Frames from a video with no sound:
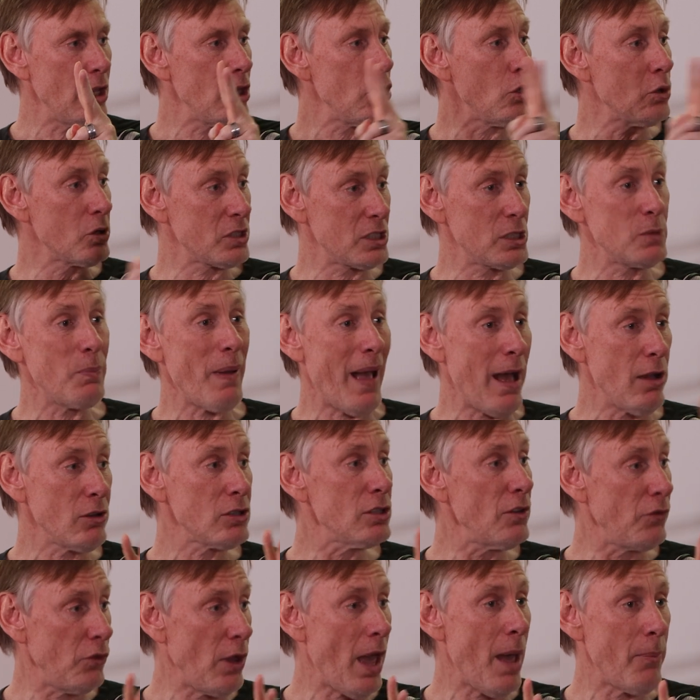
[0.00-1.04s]
your
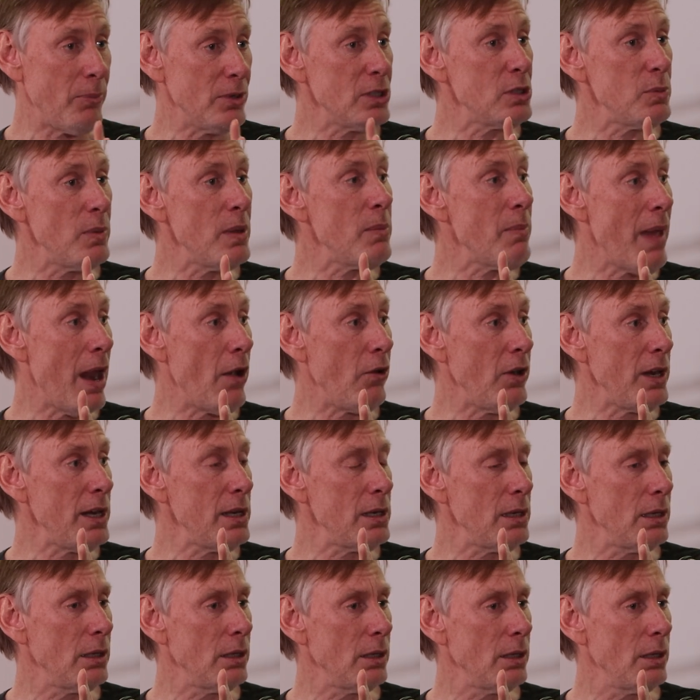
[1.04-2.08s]
spouse, if you happen to be married.